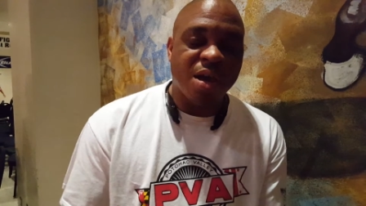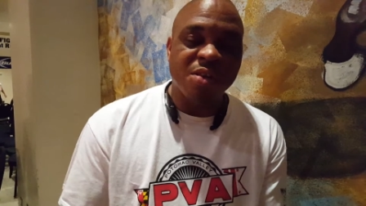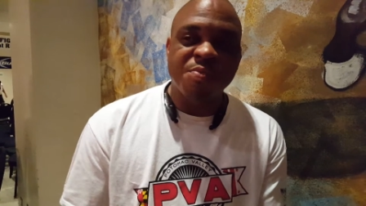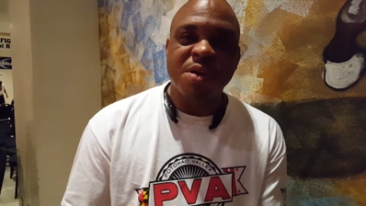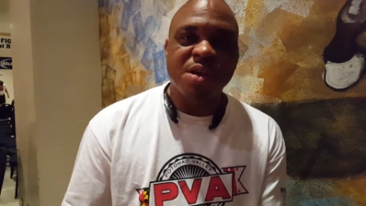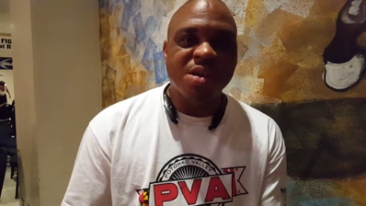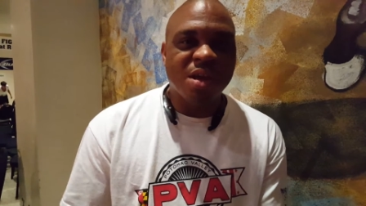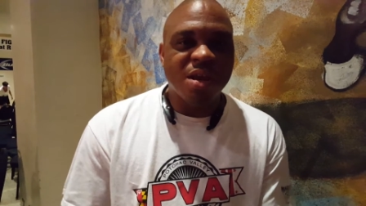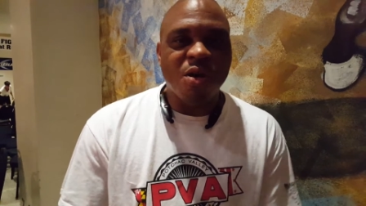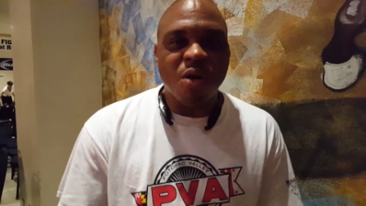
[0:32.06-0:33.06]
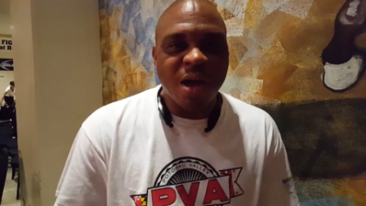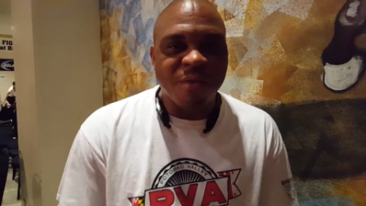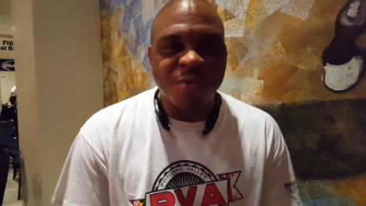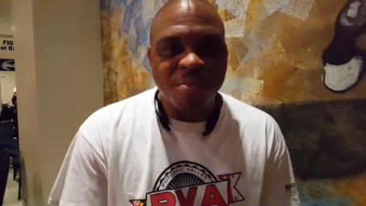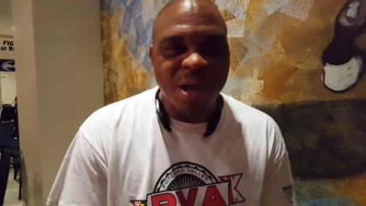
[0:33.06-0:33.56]
It's been a year-long
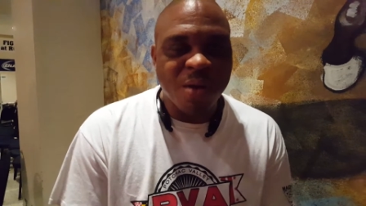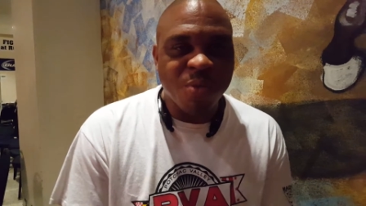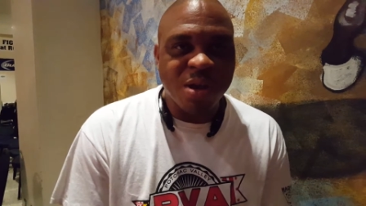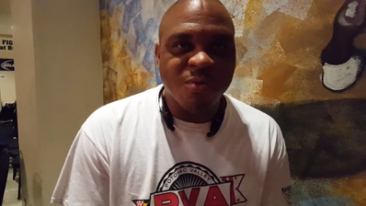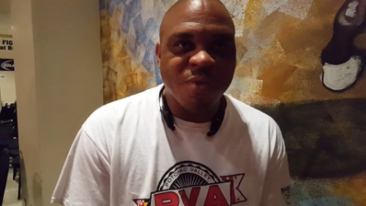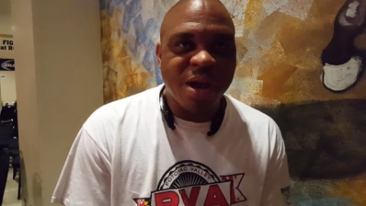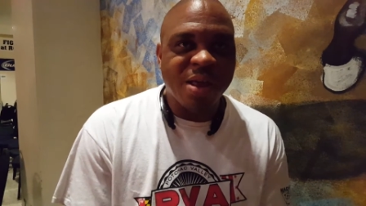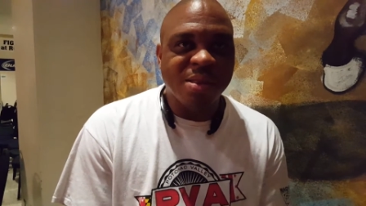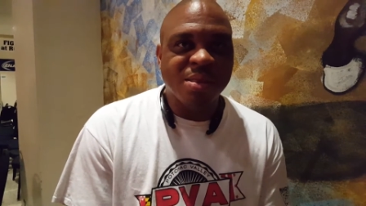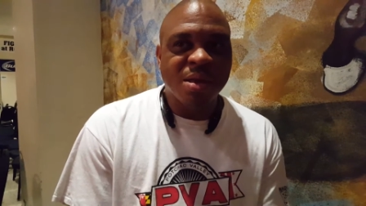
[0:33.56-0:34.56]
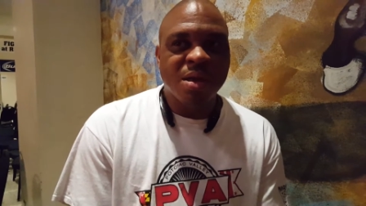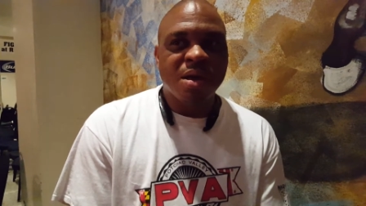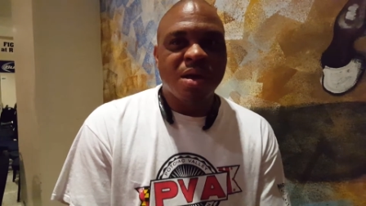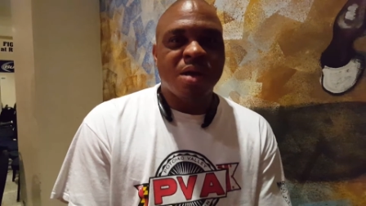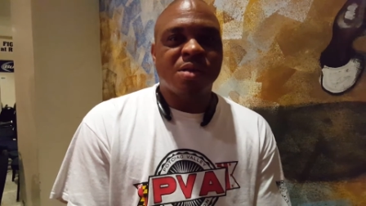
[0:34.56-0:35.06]
effort, man. We done raised,
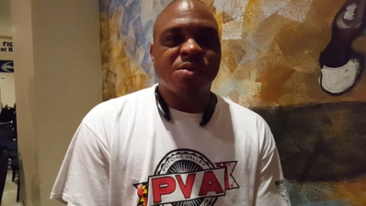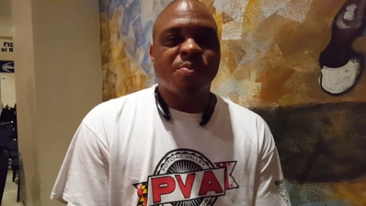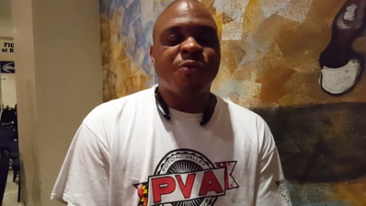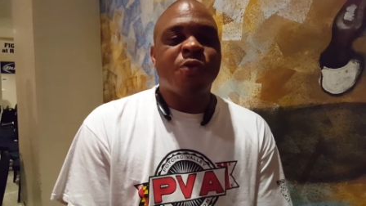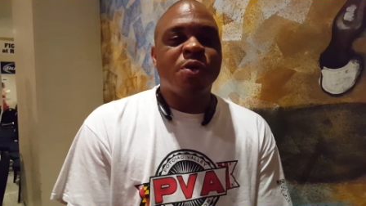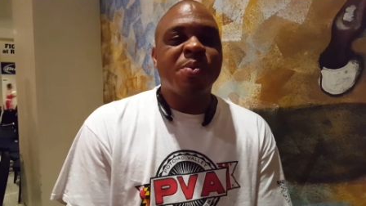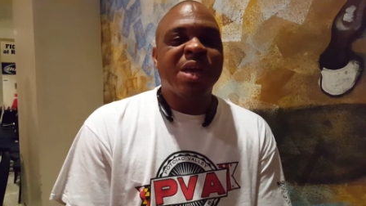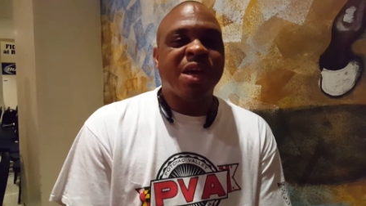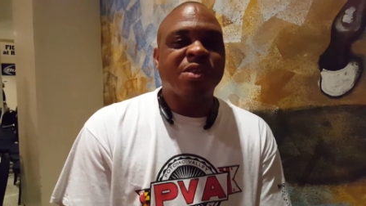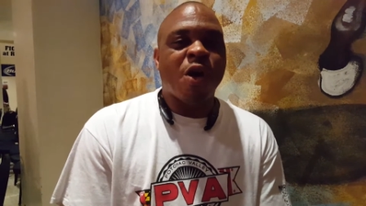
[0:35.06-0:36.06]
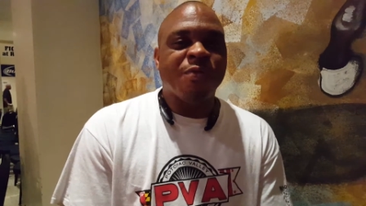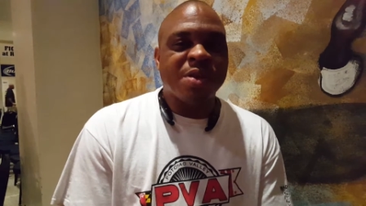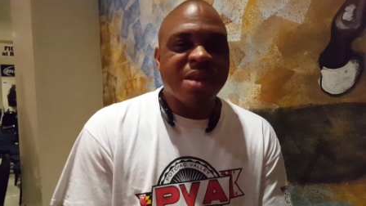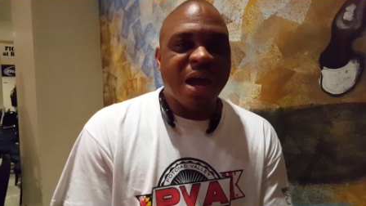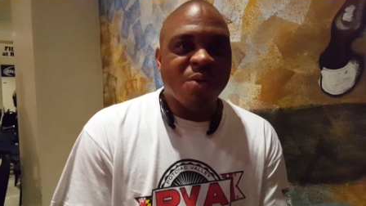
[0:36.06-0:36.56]
before we kicked off
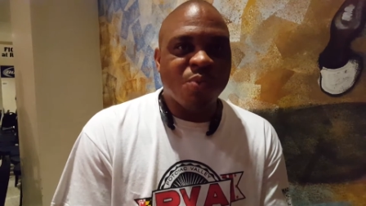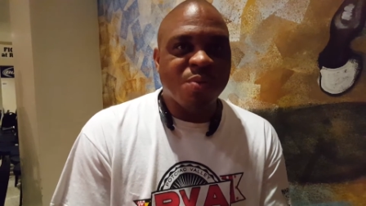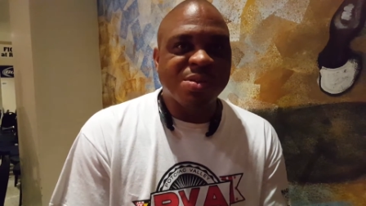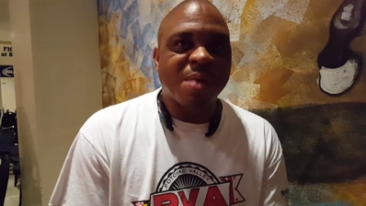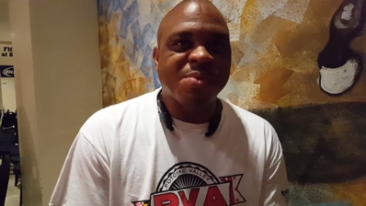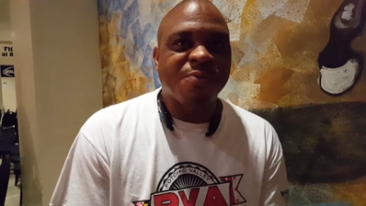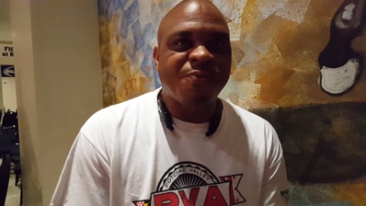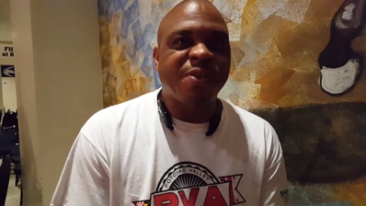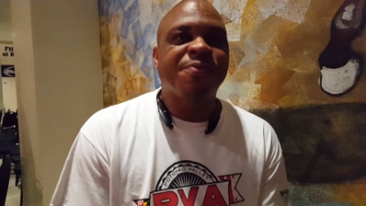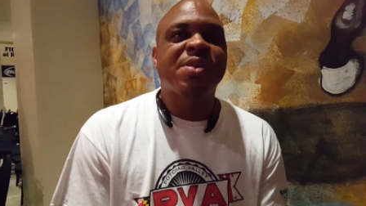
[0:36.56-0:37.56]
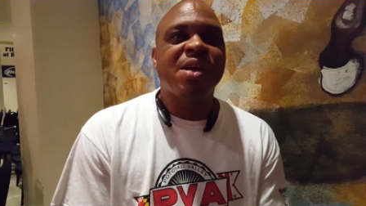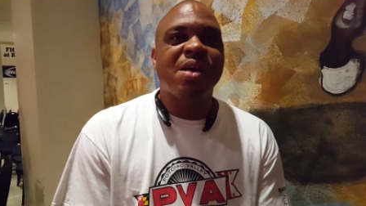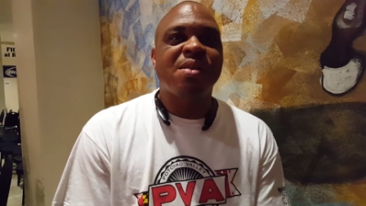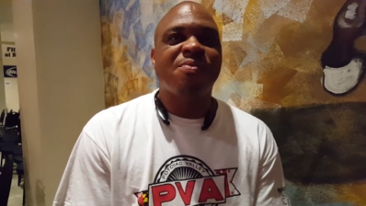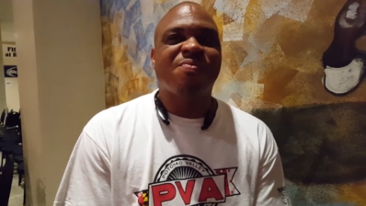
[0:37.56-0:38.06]
tonight, we was up to
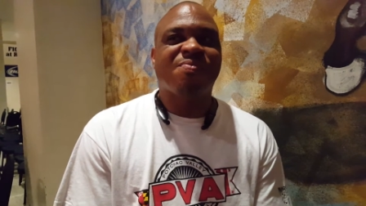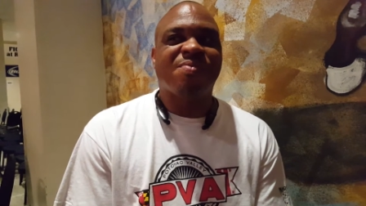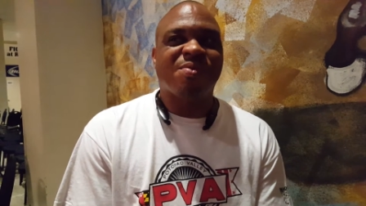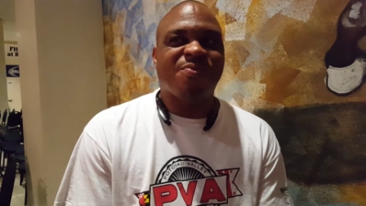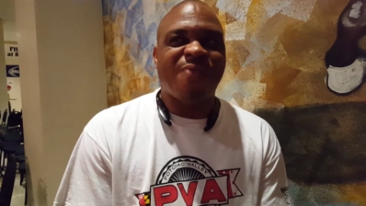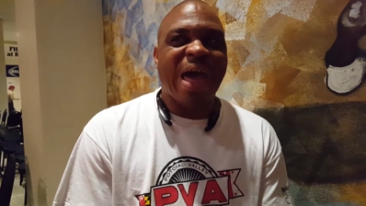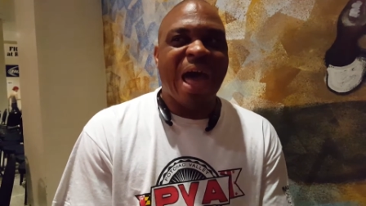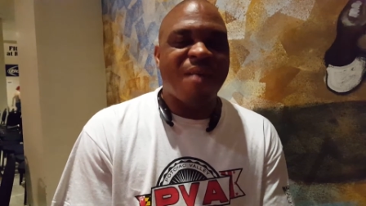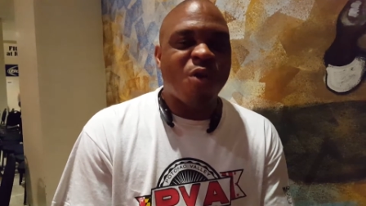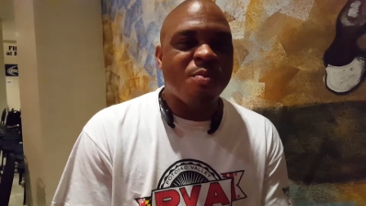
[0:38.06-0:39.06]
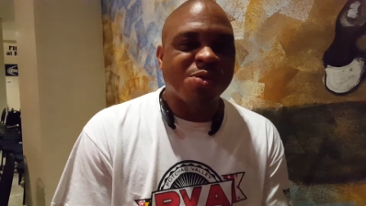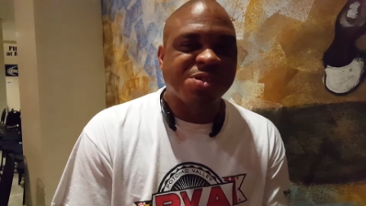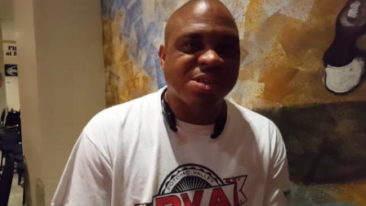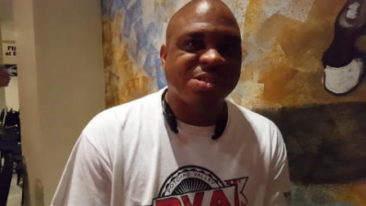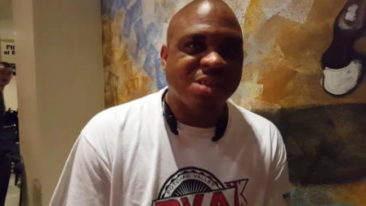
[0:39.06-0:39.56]
15, five,
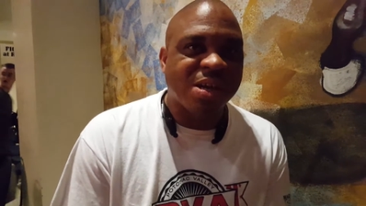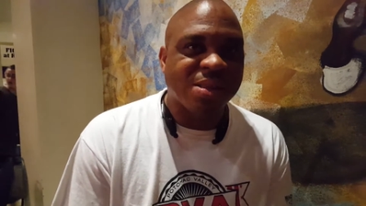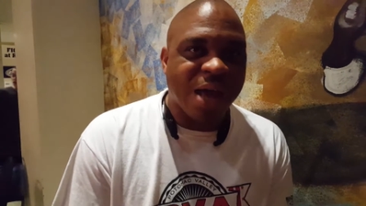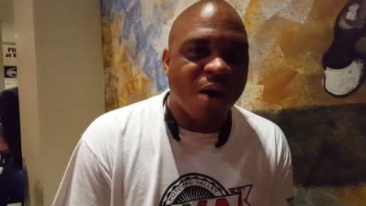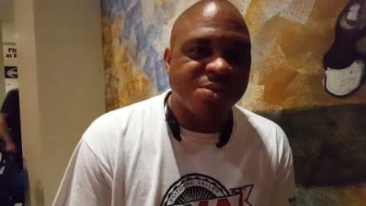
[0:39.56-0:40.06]
almost $16,000.